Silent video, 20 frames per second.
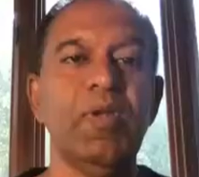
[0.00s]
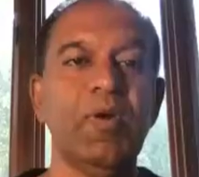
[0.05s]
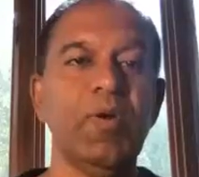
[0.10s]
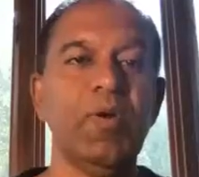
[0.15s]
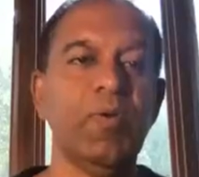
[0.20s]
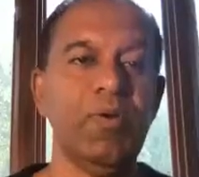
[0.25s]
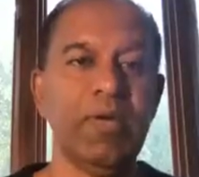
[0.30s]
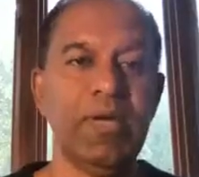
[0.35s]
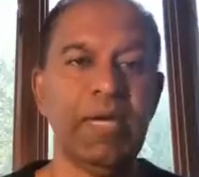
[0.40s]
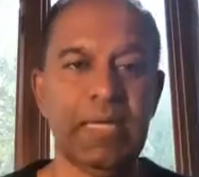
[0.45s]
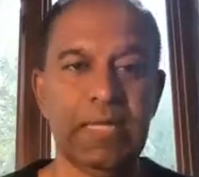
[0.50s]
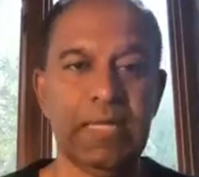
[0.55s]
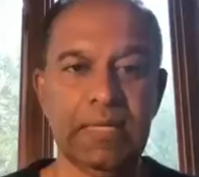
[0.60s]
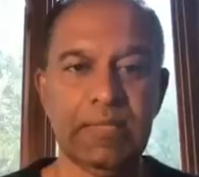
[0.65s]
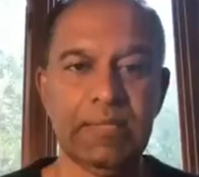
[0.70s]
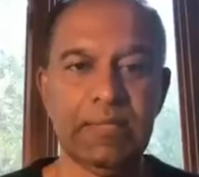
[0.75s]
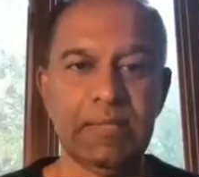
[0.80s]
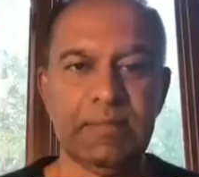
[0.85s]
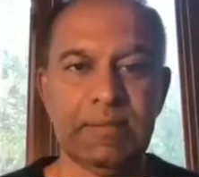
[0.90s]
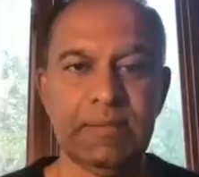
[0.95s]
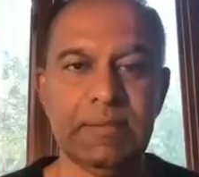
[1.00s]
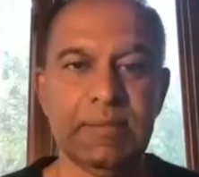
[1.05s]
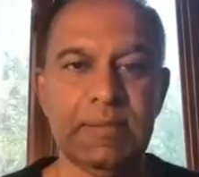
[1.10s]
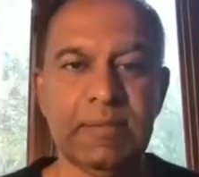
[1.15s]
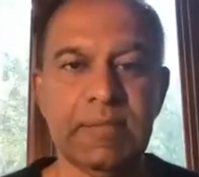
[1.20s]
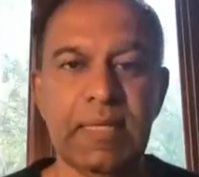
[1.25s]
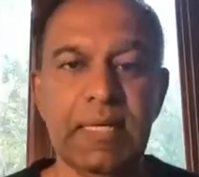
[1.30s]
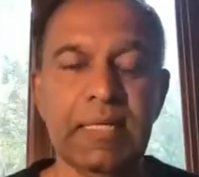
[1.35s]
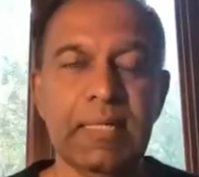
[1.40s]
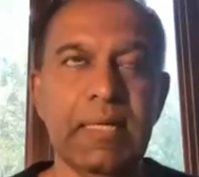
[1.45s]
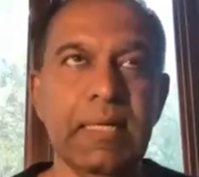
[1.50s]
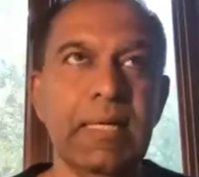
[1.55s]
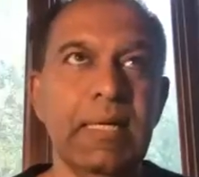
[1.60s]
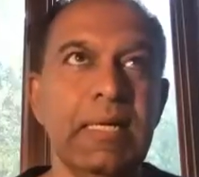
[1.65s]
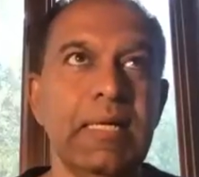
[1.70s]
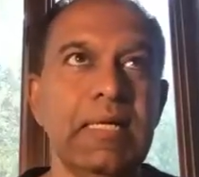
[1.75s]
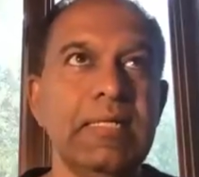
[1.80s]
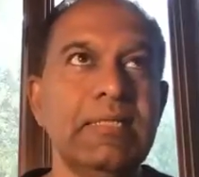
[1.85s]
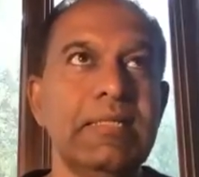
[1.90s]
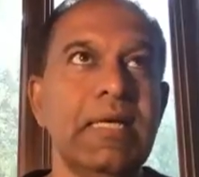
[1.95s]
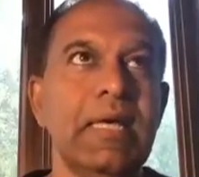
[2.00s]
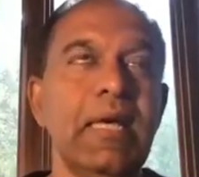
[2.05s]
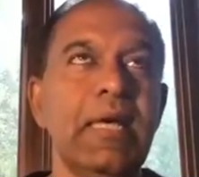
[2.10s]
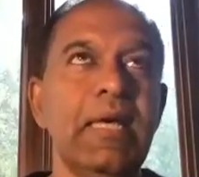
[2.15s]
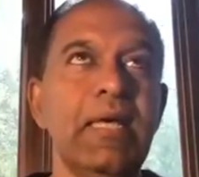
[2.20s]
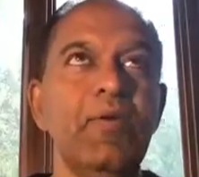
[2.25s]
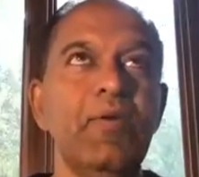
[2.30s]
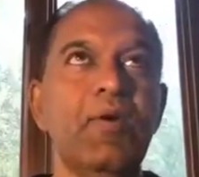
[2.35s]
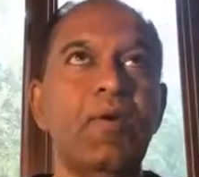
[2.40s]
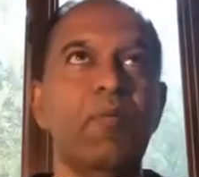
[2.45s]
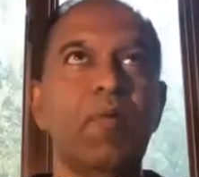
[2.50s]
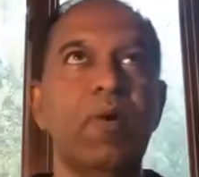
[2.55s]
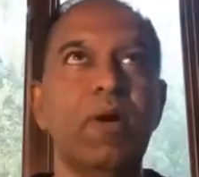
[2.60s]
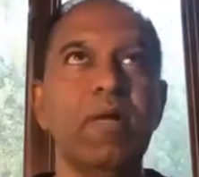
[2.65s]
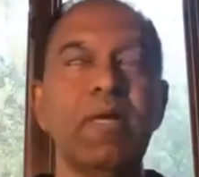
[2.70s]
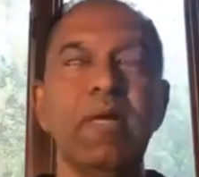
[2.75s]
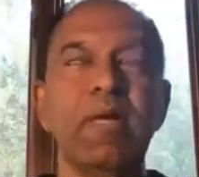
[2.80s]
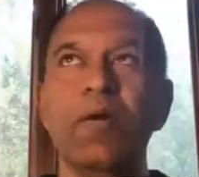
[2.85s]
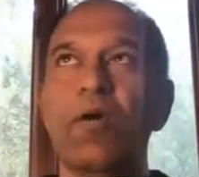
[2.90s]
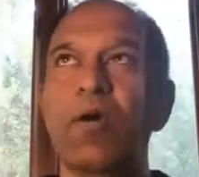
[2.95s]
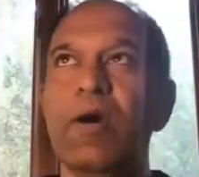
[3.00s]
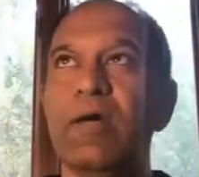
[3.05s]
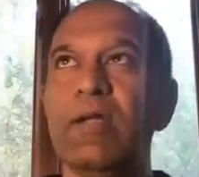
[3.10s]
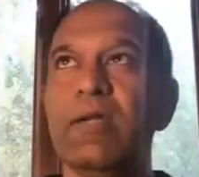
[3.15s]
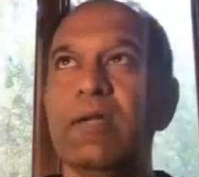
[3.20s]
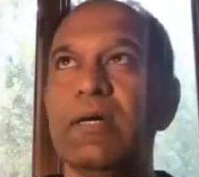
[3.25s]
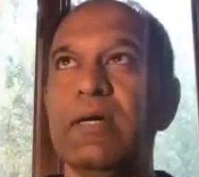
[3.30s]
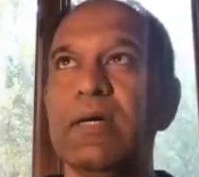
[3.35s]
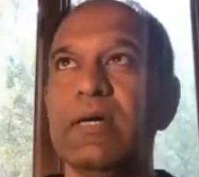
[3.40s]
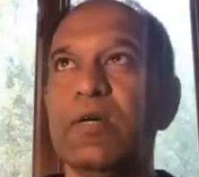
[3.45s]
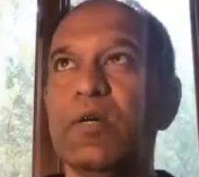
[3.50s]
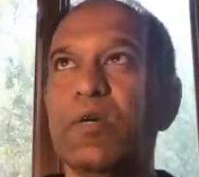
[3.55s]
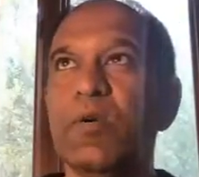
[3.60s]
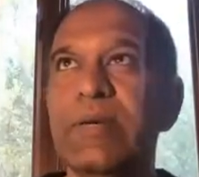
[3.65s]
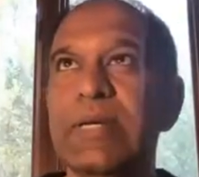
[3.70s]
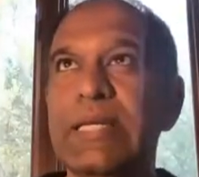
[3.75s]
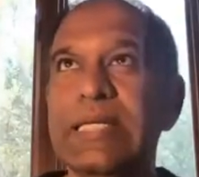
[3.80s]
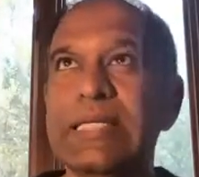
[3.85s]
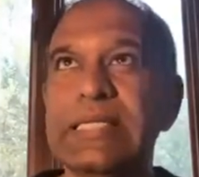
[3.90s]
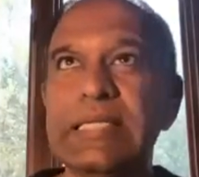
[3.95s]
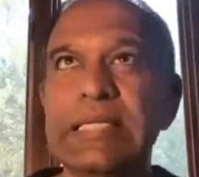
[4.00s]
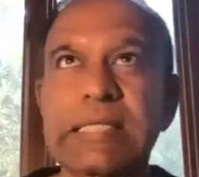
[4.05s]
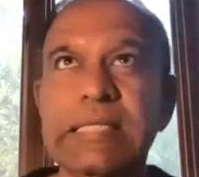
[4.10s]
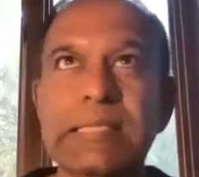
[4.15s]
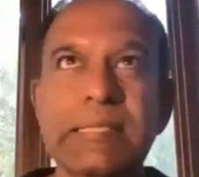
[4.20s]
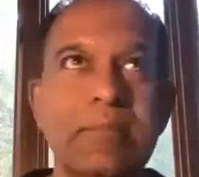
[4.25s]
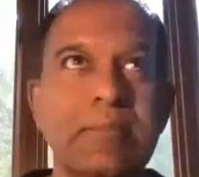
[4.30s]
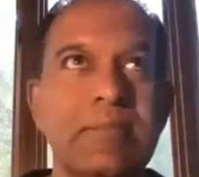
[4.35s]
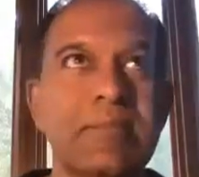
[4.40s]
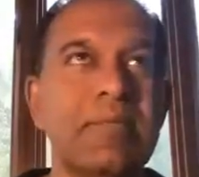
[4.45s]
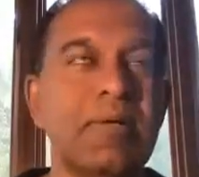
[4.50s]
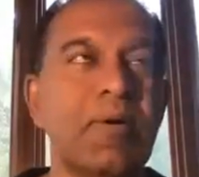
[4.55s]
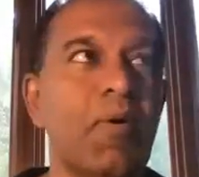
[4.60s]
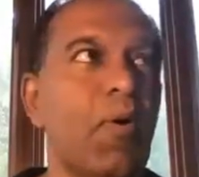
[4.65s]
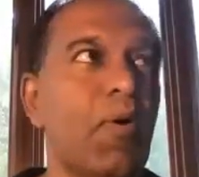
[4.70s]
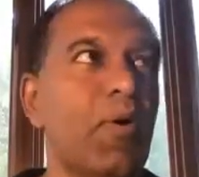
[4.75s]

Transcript: going to get it, right? Say you're working on Kubernetes, or